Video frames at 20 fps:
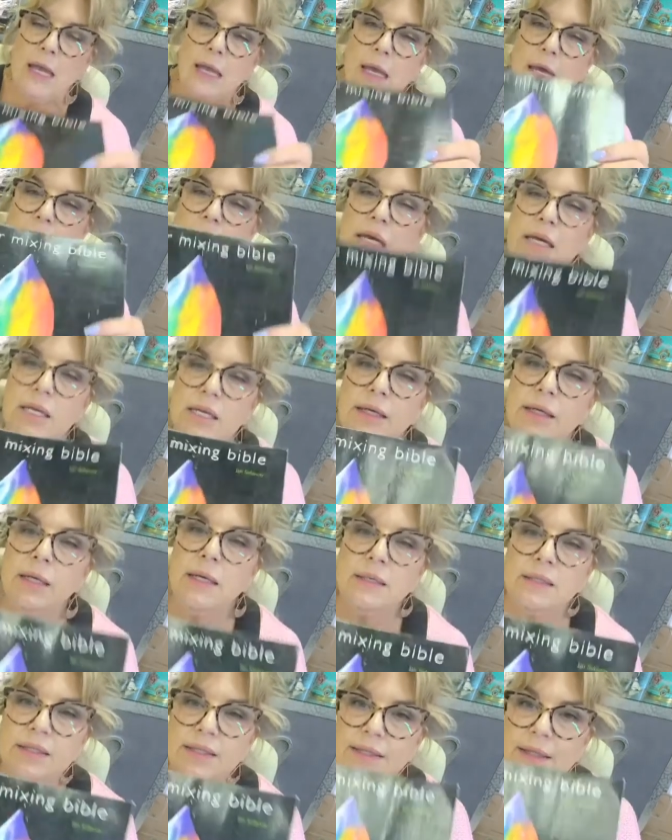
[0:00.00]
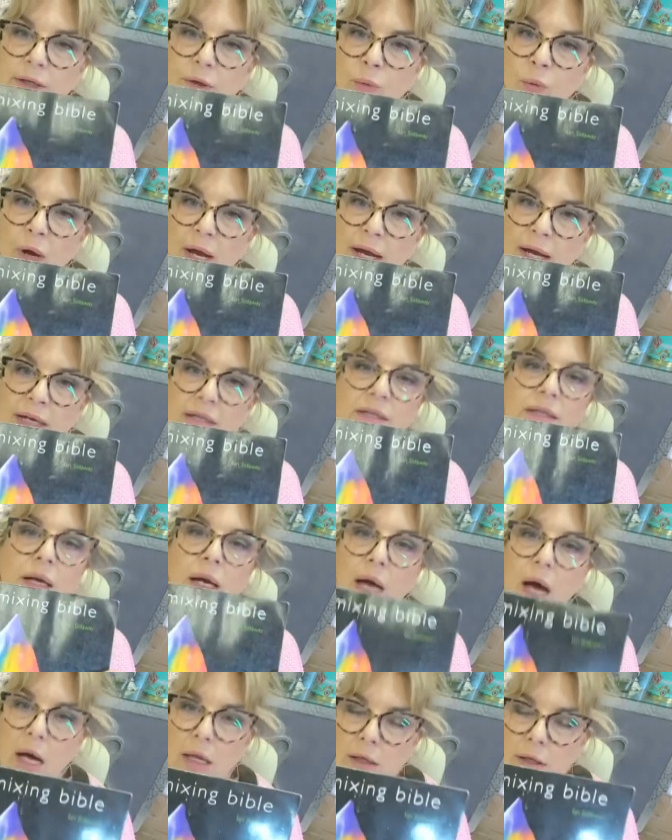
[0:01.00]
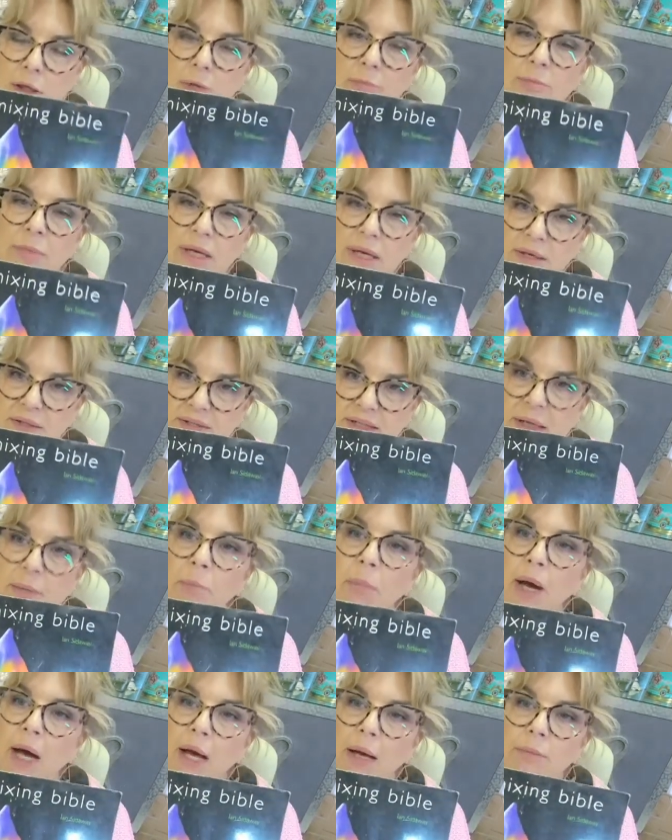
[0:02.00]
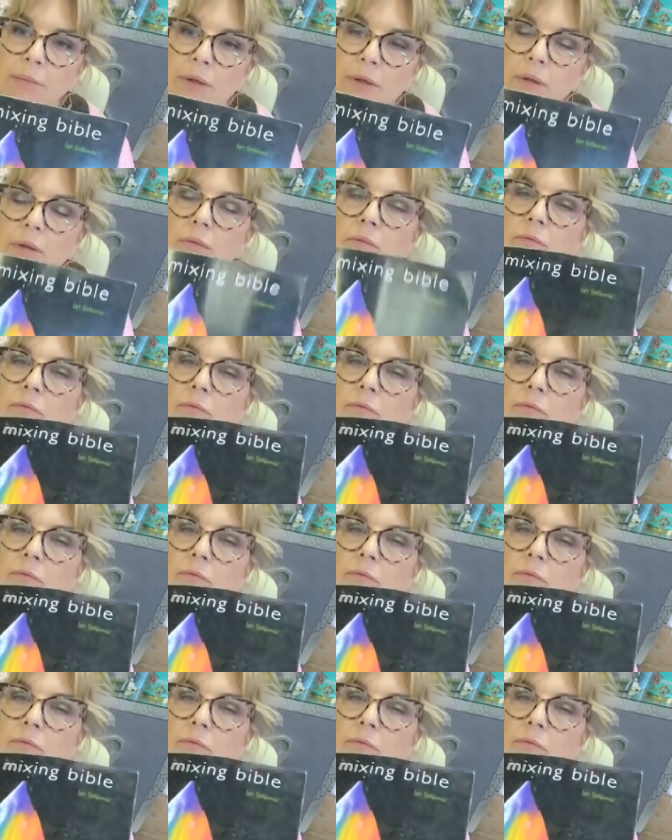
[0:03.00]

Ian Sidaway's Color Mixing Bible,